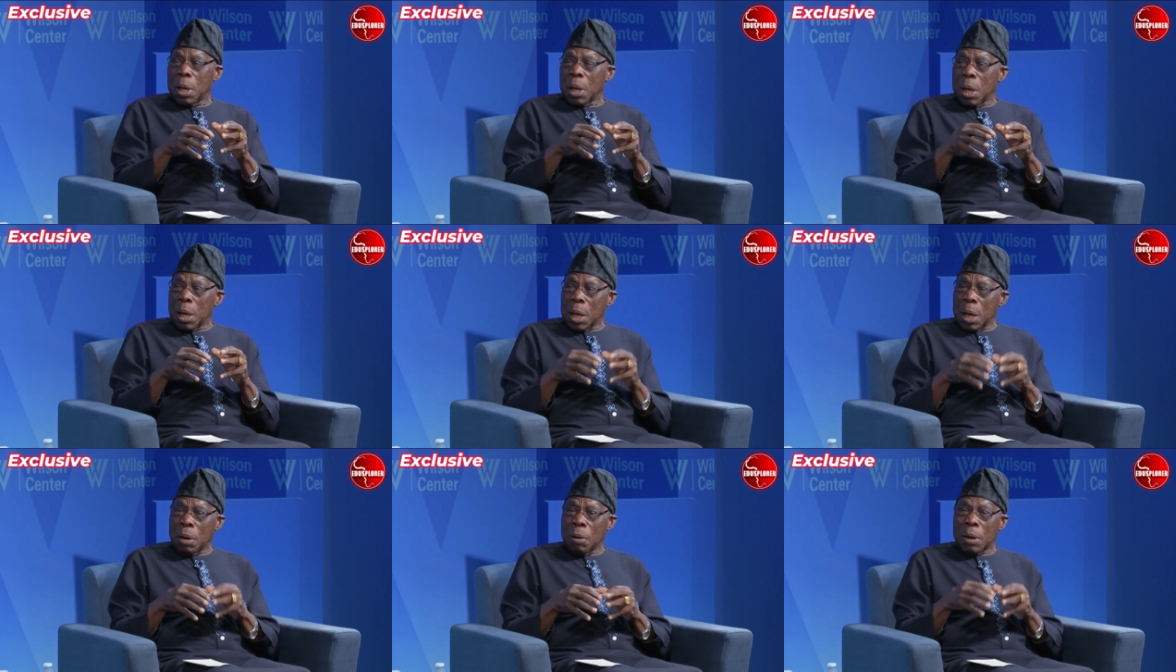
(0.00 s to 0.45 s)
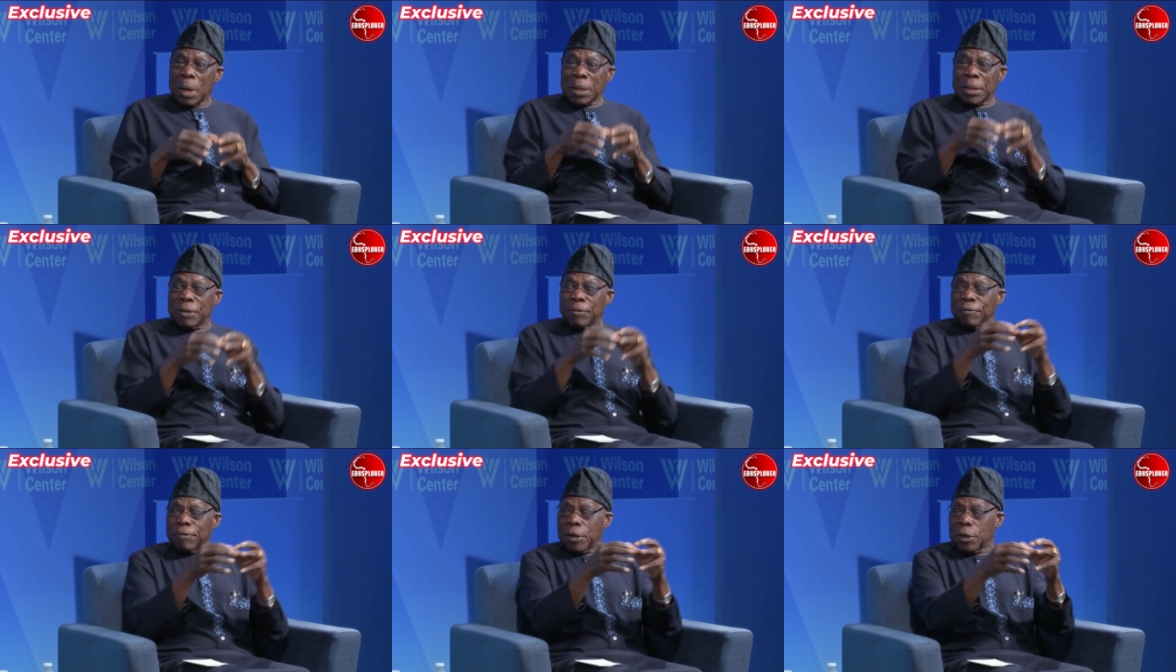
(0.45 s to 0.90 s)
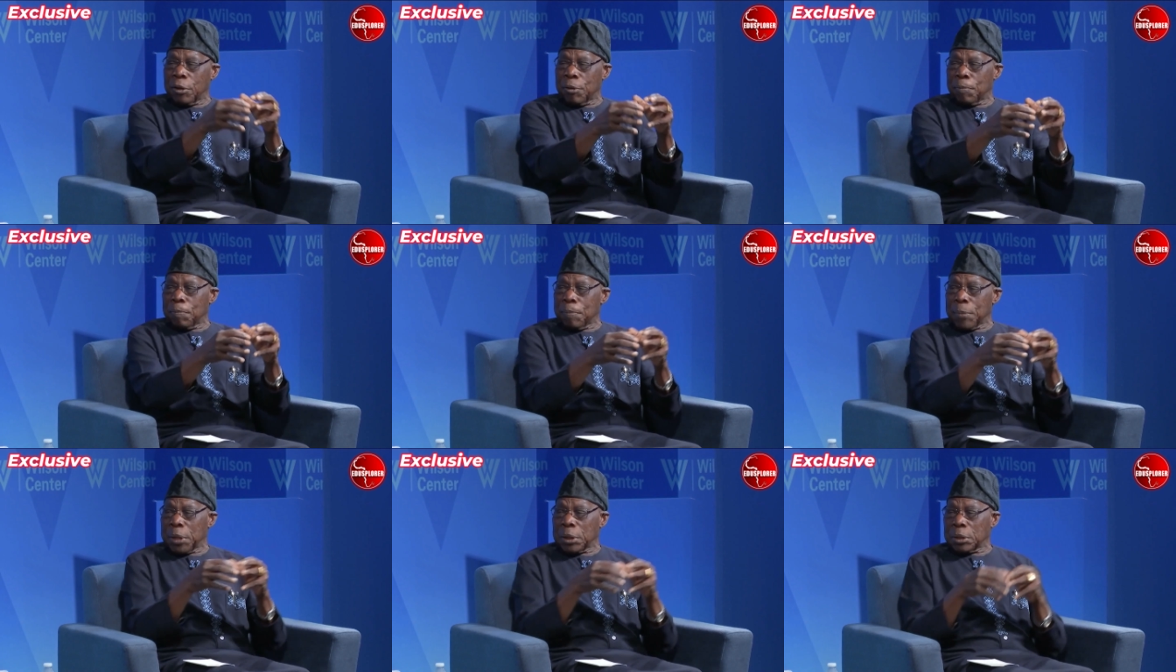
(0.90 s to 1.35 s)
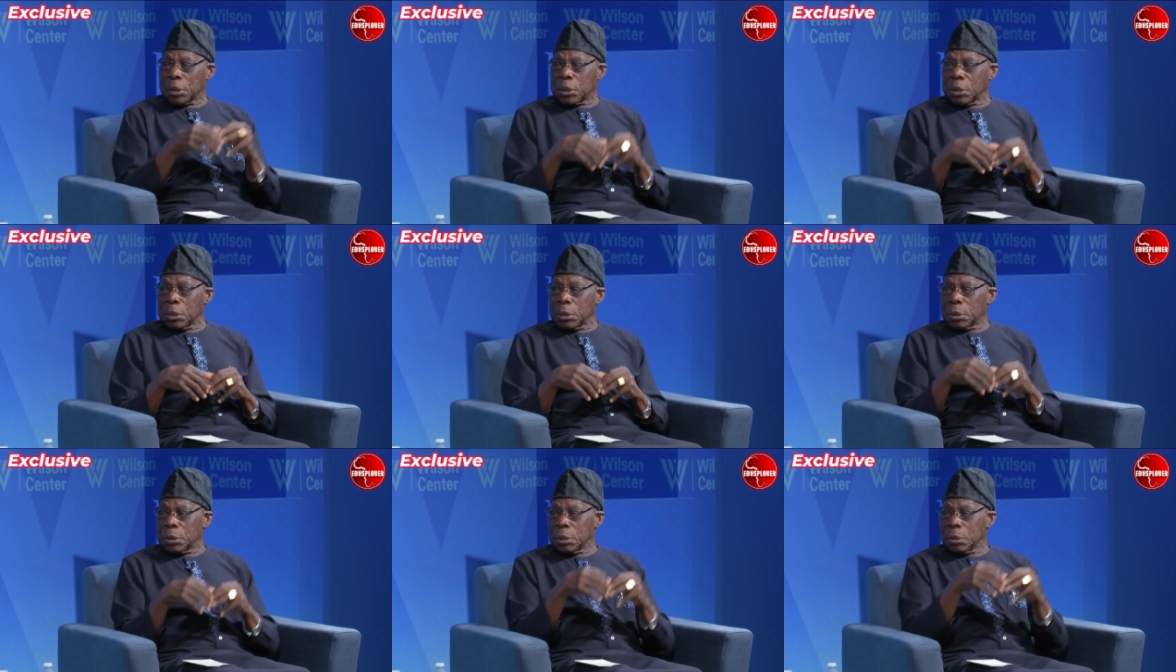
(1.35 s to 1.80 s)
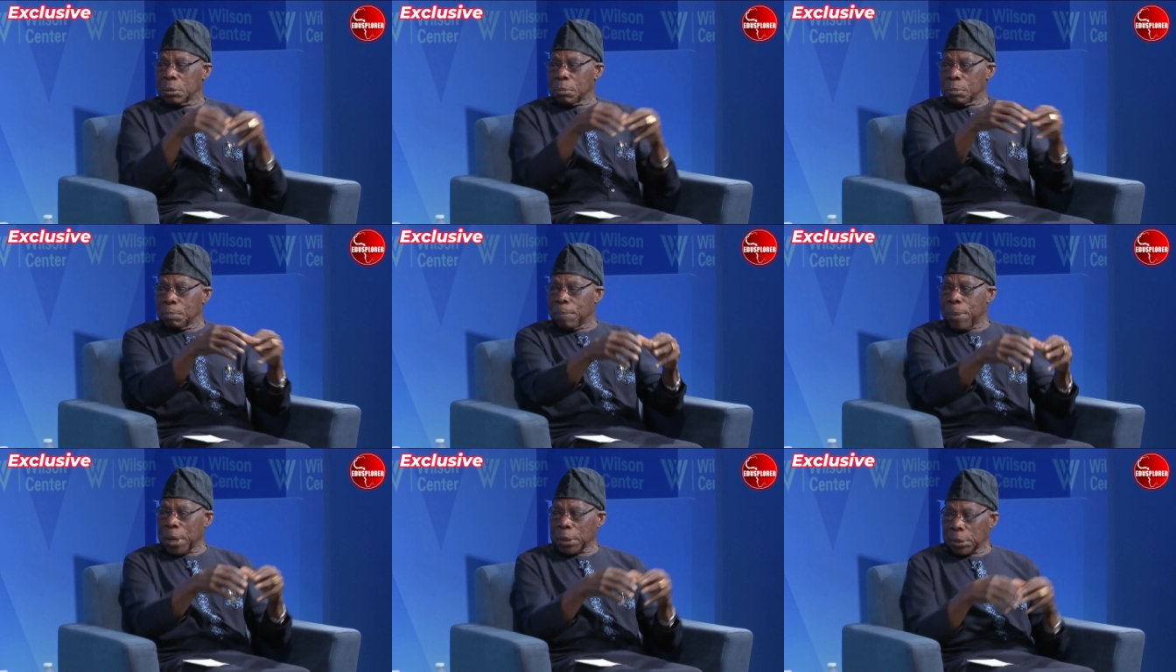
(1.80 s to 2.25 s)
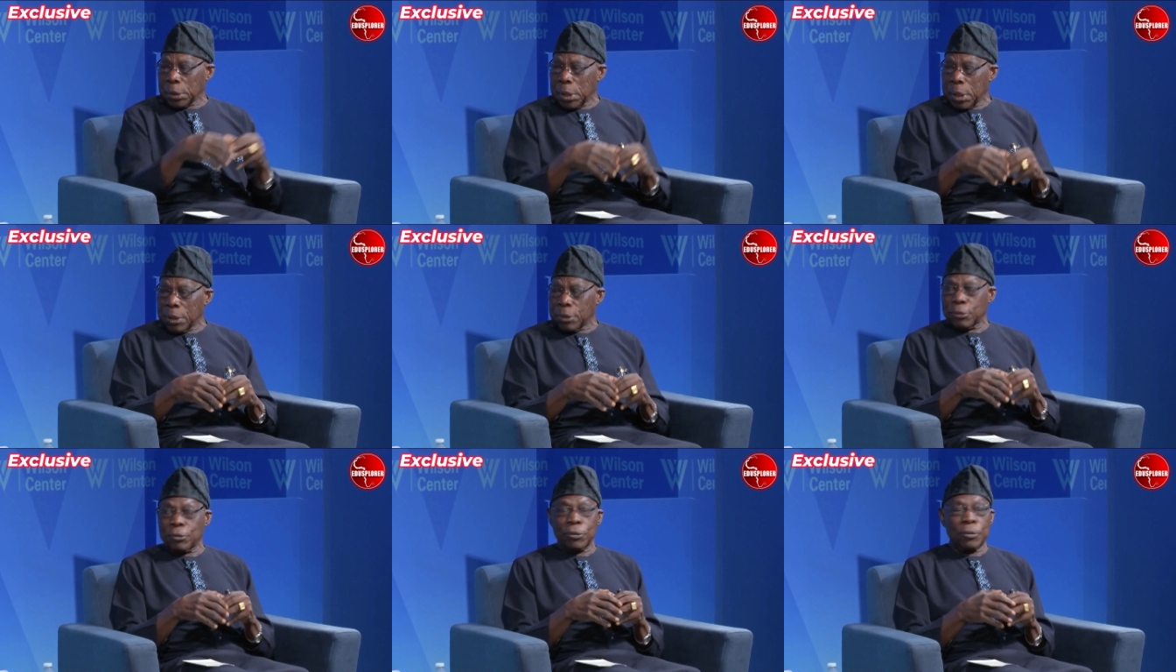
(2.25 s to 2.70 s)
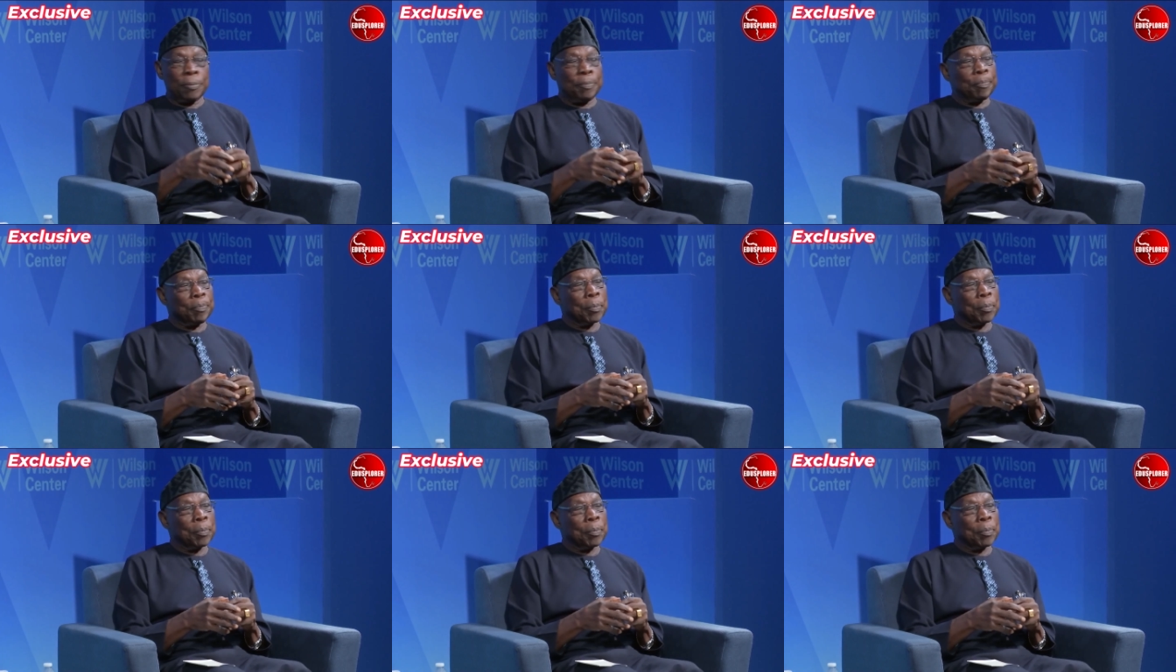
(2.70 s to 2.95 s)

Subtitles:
our development partners.